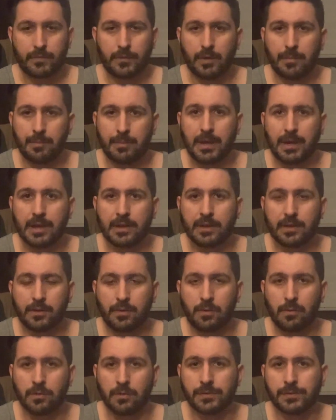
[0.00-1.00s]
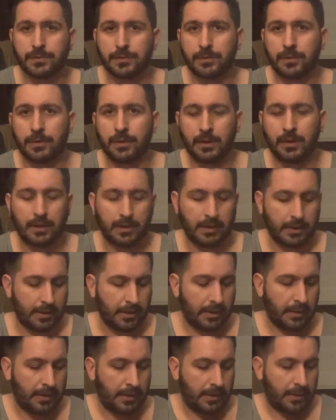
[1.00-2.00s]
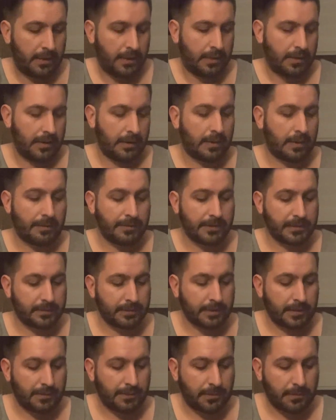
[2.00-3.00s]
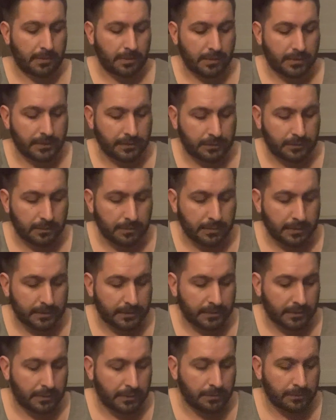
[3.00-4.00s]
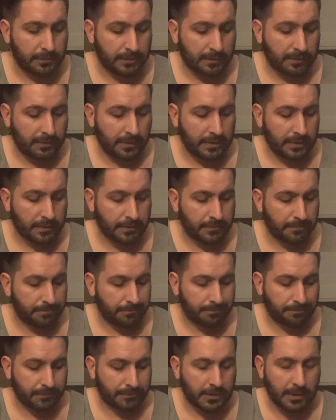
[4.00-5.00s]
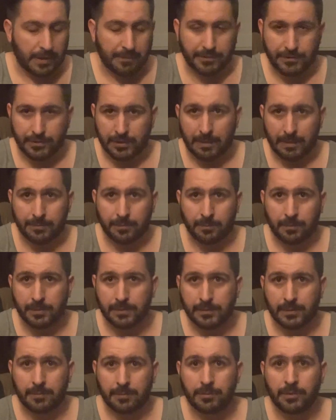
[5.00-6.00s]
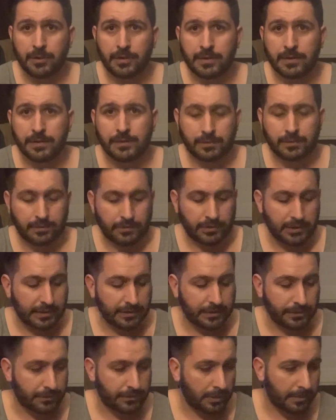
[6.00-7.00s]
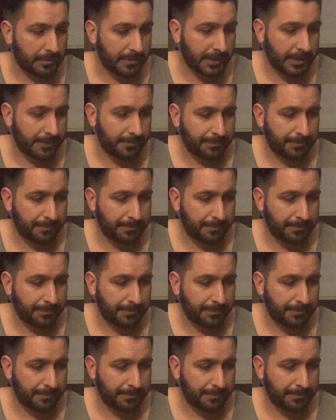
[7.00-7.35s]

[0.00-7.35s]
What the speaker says: back in the chorus. And obviously, if you were just doing this acoustically at a coffee shop somewhere or something, you could just change the strumming up.